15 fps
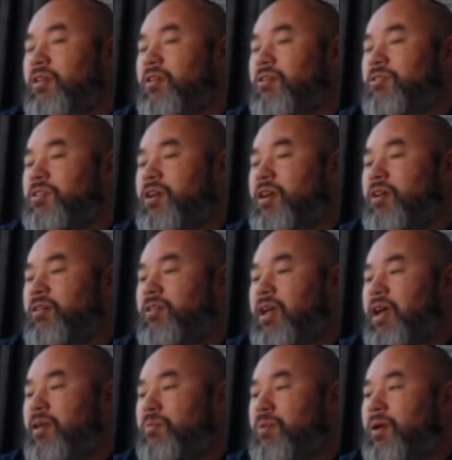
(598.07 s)
her child
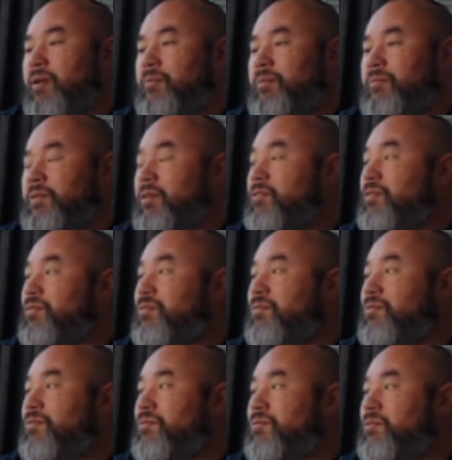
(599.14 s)
had problems at
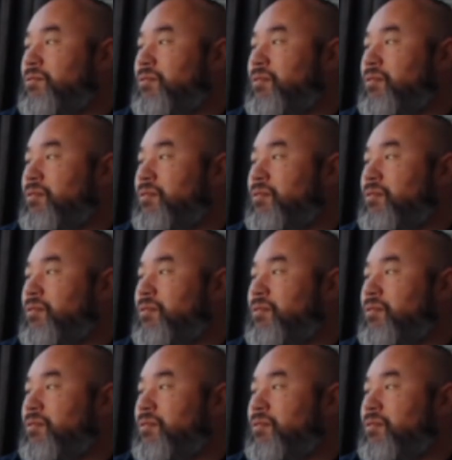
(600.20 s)
school.